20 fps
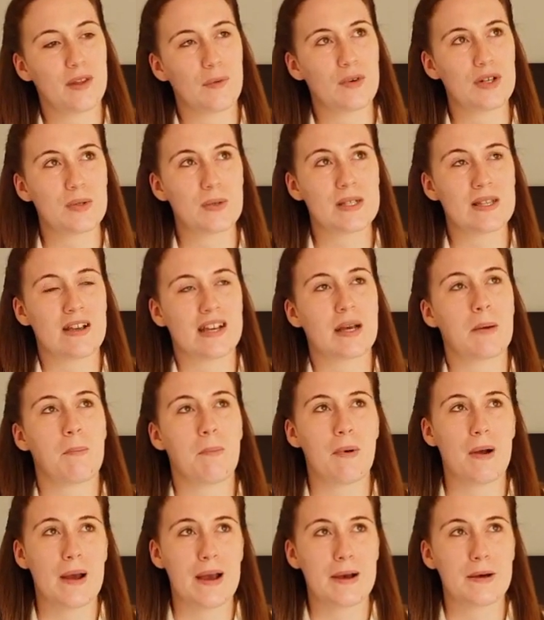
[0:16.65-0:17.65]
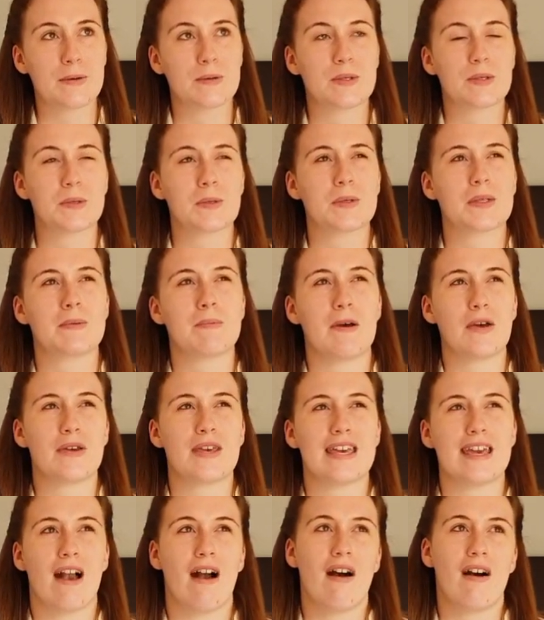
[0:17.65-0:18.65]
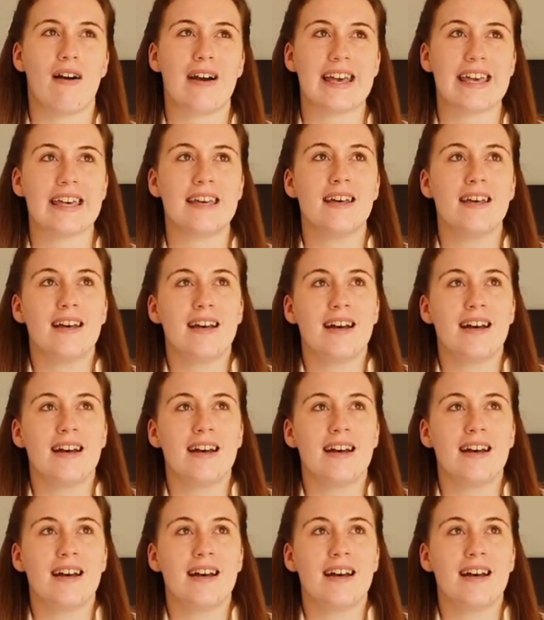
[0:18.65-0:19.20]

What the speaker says: which was like a brown sort of smoky eye,